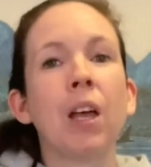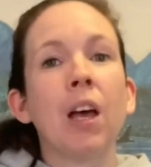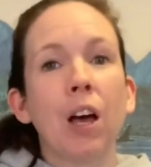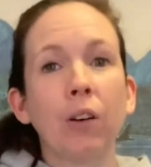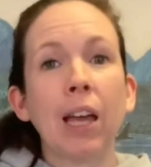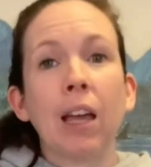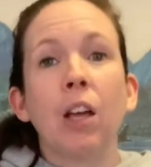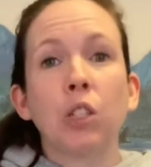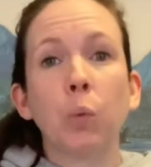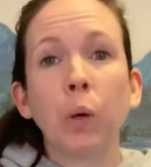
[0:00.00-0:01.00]
Okay,
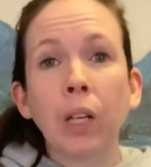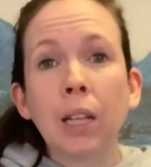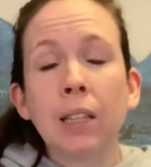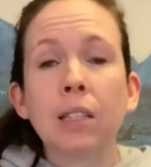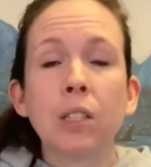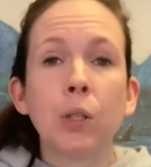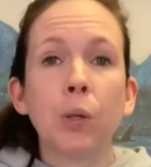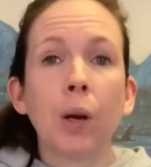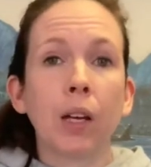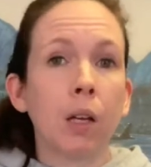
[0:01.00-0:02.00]
so we're gonna listen
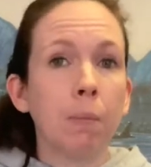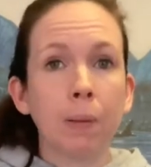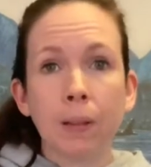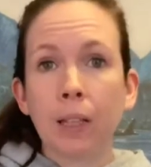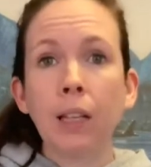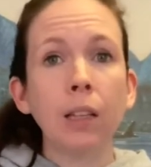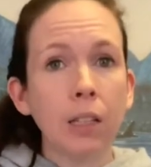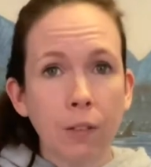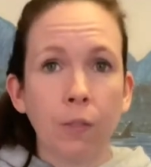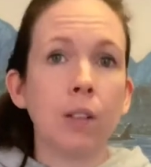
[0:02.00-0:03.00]
to a completely
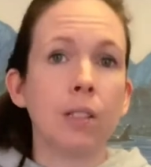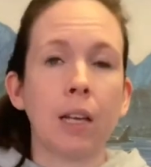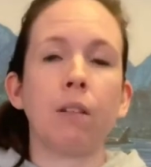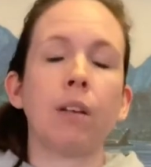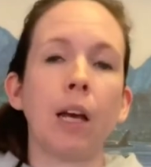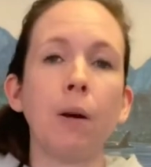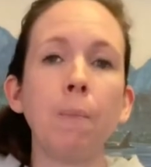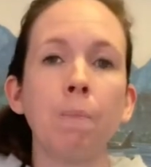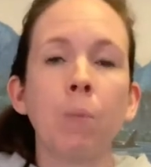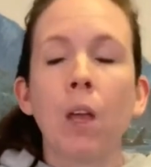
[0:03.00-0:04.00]
different sound
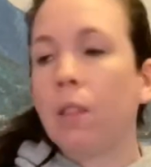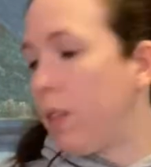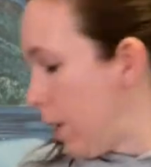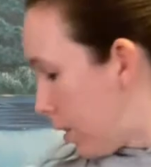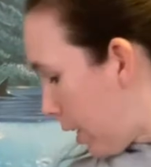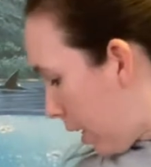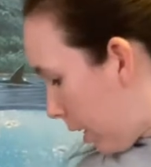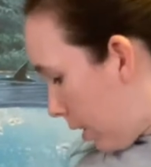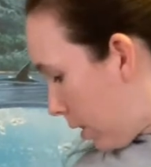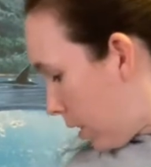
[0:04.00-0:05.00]
now. This
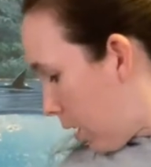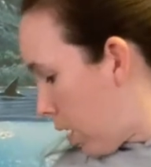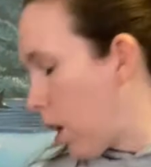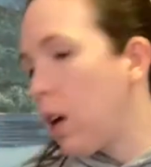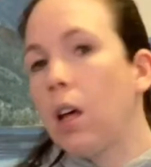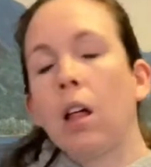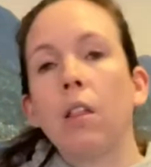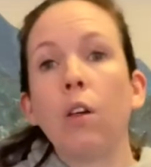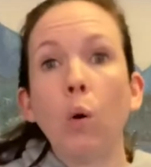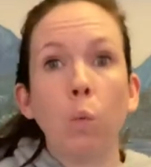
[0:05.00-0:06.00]
is
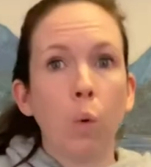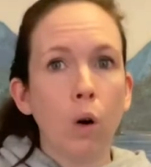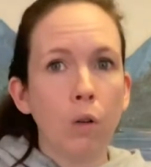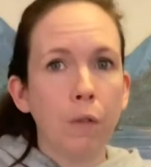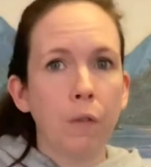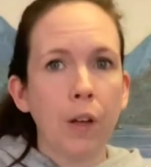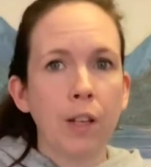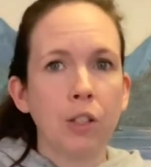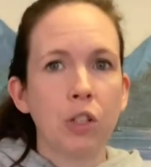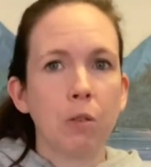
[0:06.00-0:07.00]
the wolf
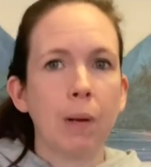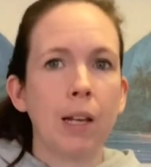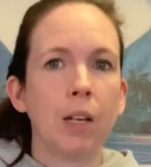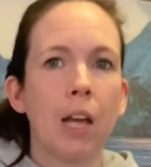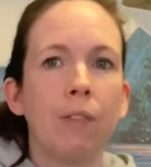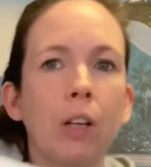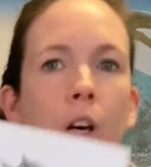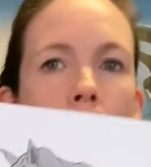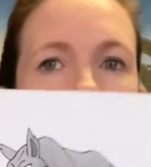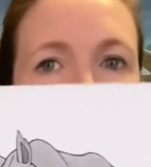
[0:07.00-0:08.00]
instrument. I have a
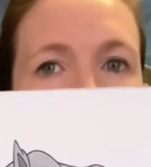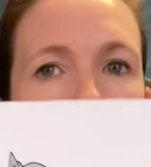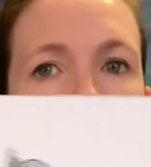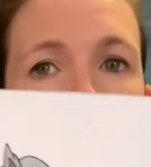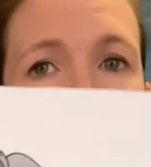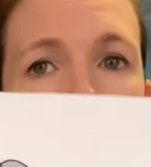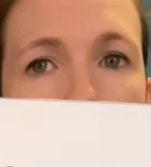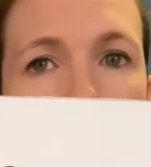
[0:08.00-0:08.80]
card for the wolf.